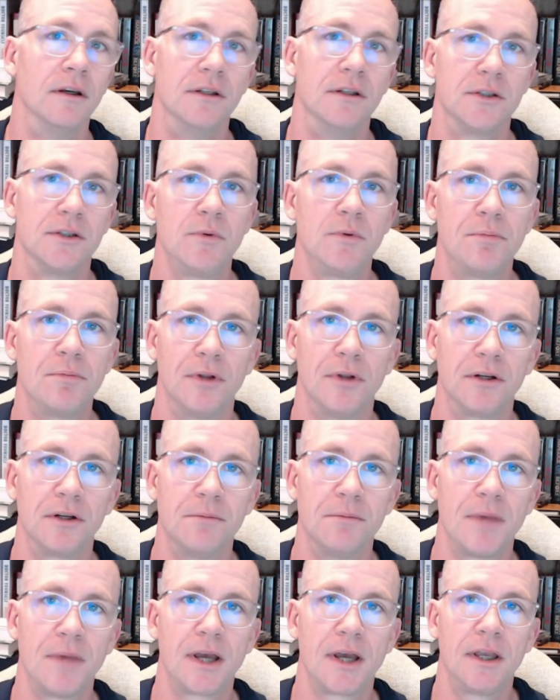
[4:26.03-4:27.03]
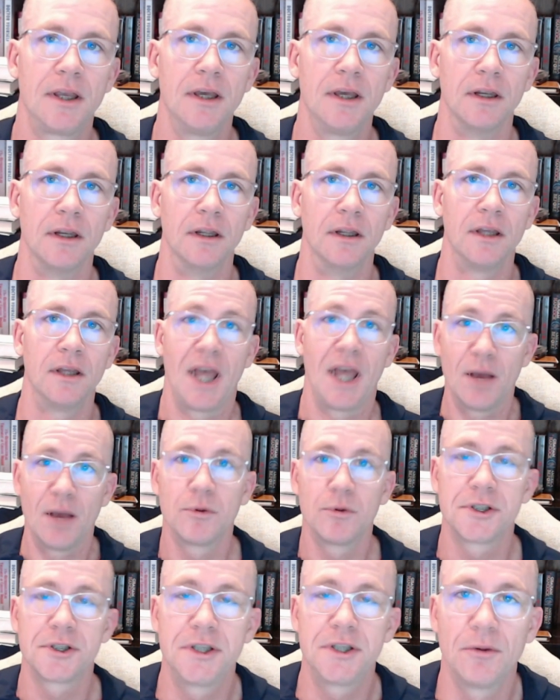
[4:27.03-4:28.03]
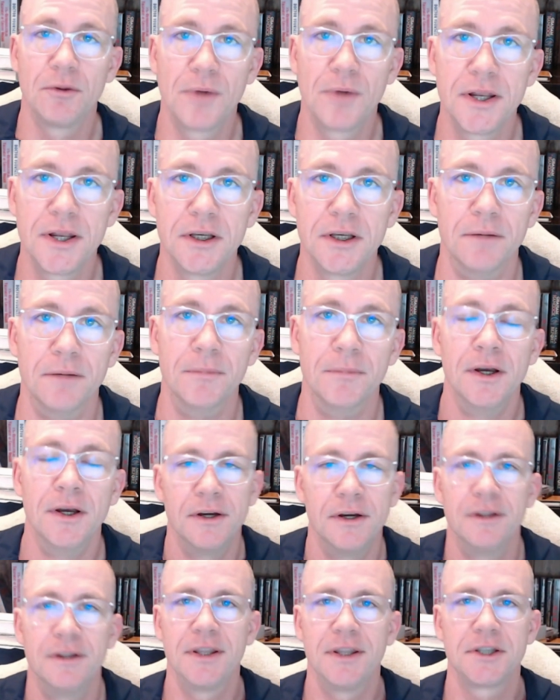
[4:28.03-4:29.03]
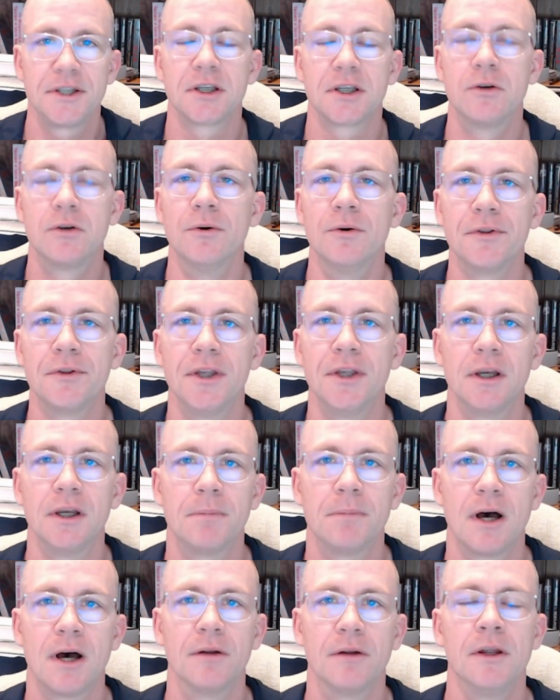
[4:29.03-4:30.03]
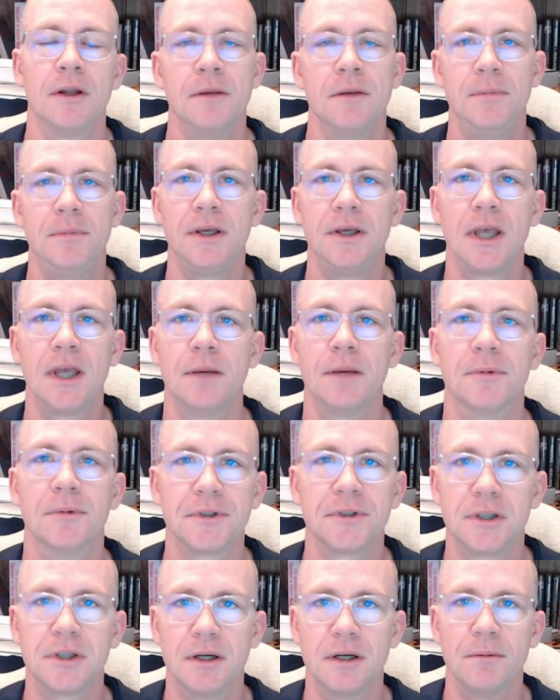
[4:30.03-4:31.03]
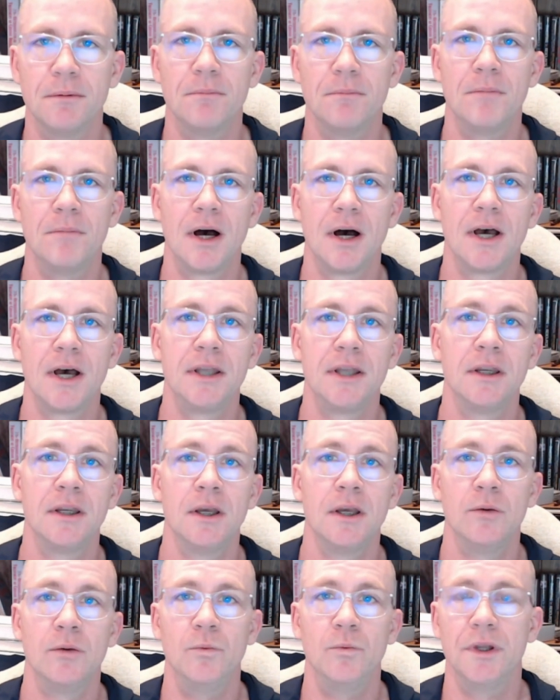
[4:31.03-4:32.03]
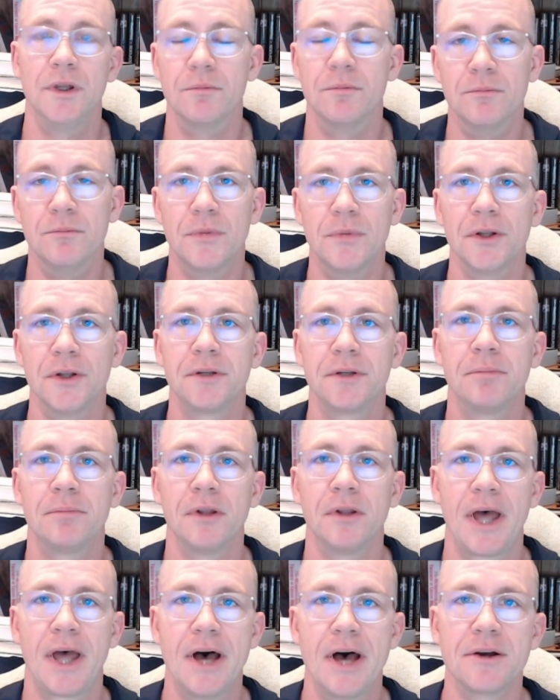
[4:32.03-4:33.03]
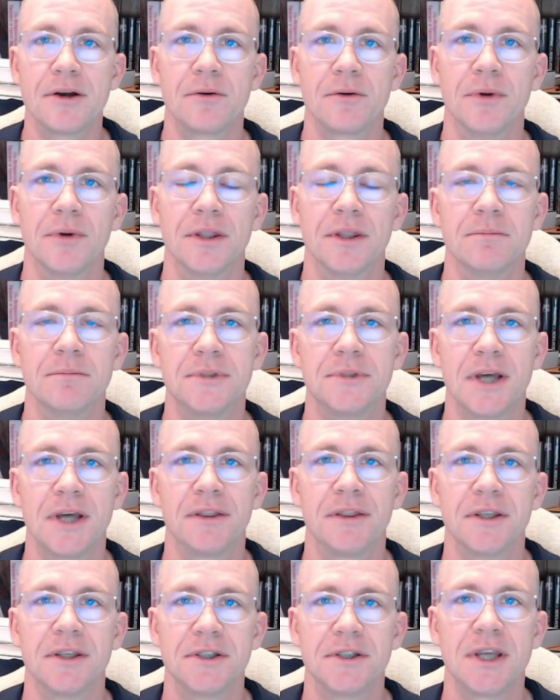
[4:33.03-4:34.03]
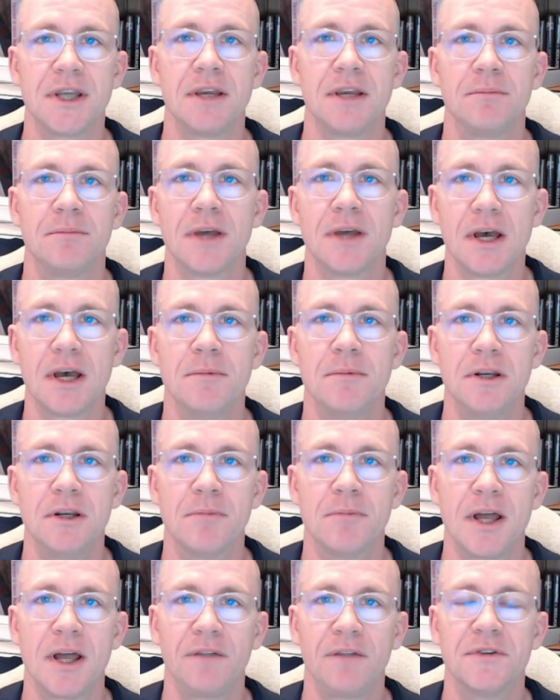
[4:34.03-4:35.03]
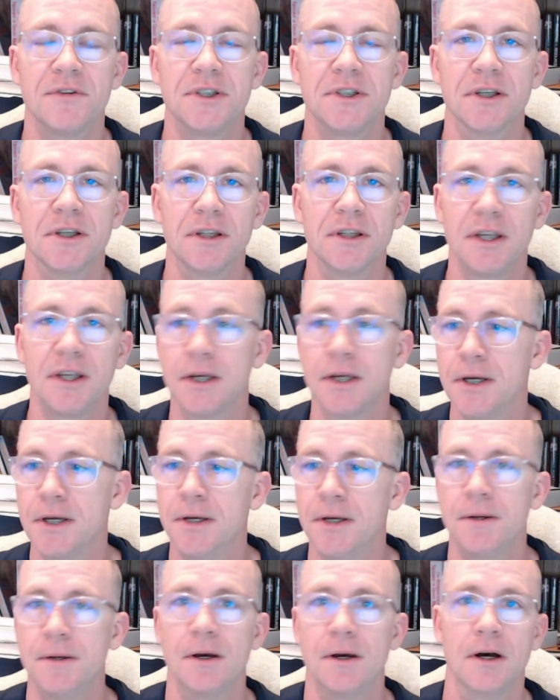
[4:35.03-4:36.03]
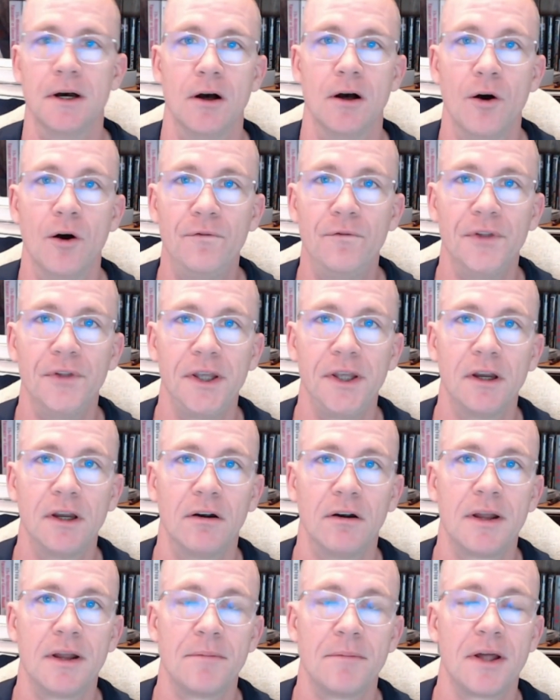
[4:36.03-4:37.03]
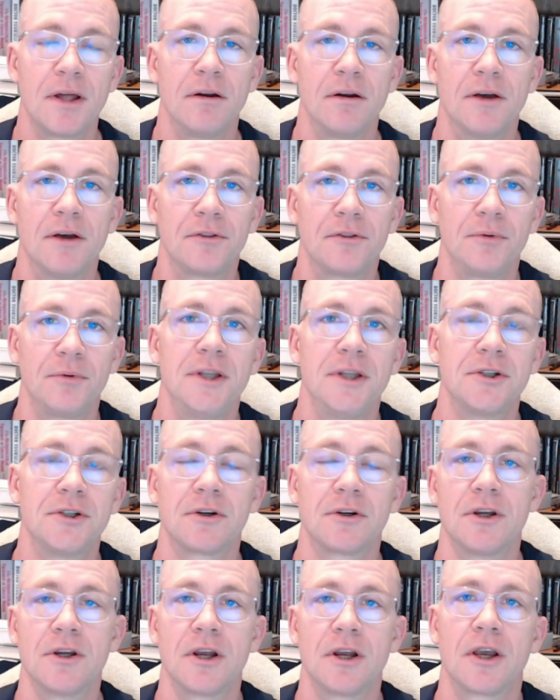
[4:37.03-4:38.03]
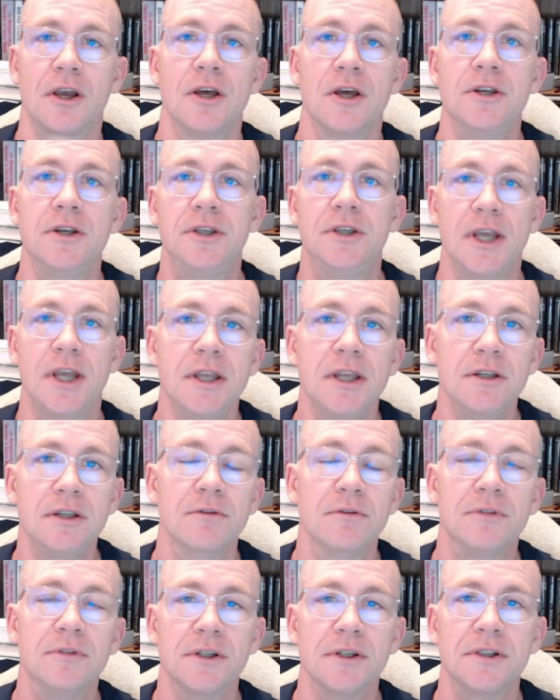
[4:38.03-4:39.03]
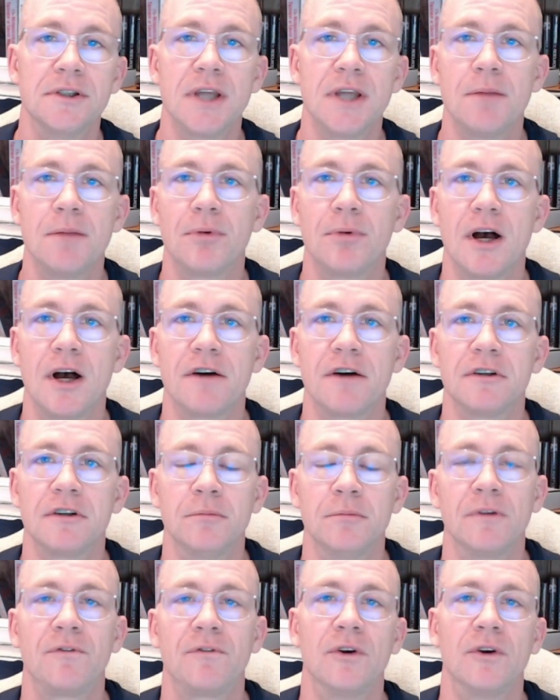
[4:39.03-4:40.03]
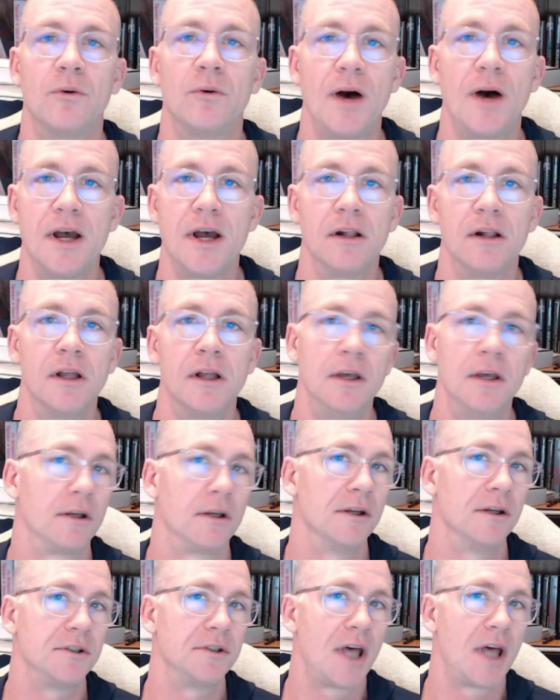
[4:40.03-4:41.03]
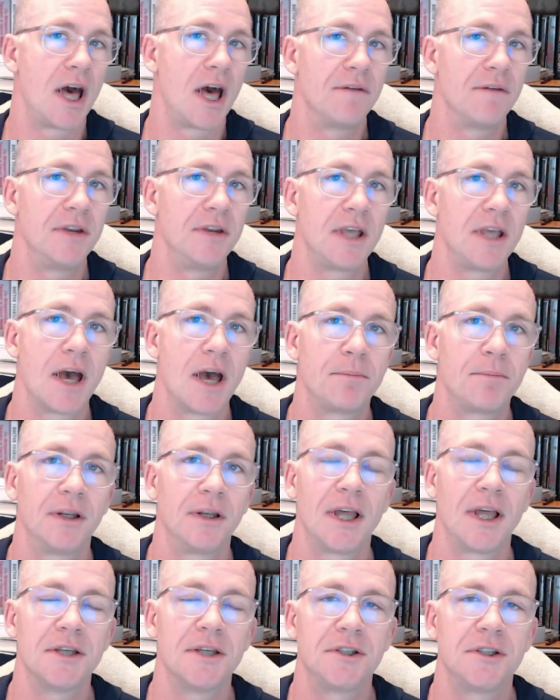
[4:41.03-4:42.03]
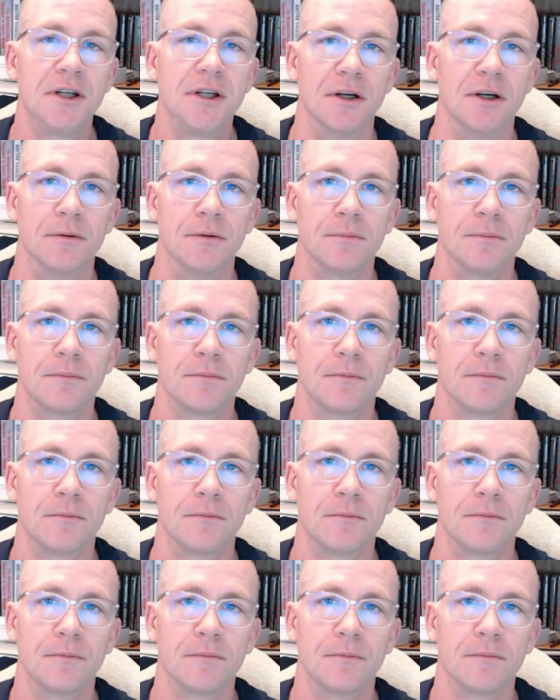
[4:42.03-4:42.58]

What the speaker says: So we plugged them back in. And we're still running them. And that's the cool thing about being able to mine with multiple algorithms at the same time in your mining facility. Hopefully our Antminer L3s are going to continue to stay profitable for a while because the halvening happened last year.